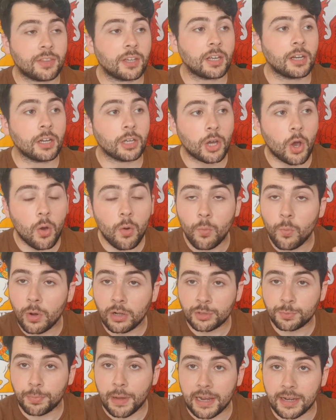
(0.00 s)
they're going to go and
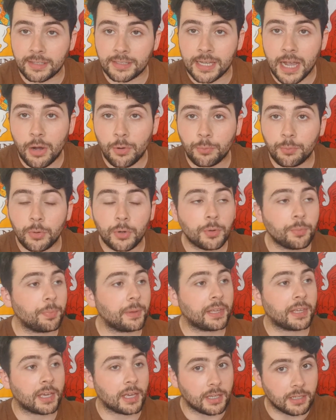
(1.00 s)
watch Bala Town more
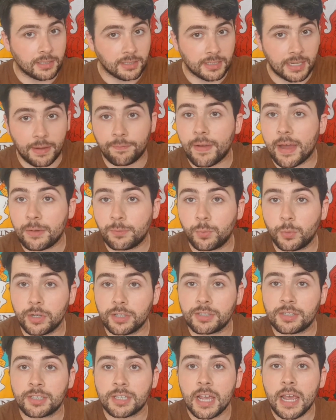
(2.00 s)
because Dave
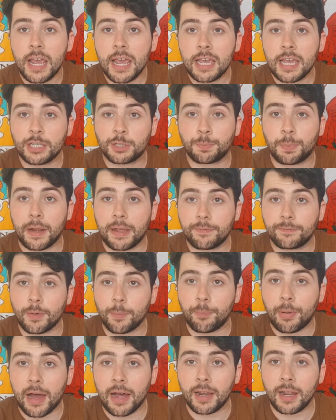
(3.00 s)
Edwards is playing for
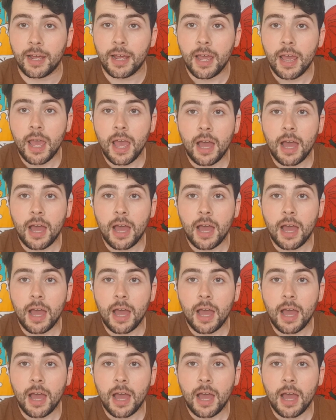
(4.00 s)
Bala.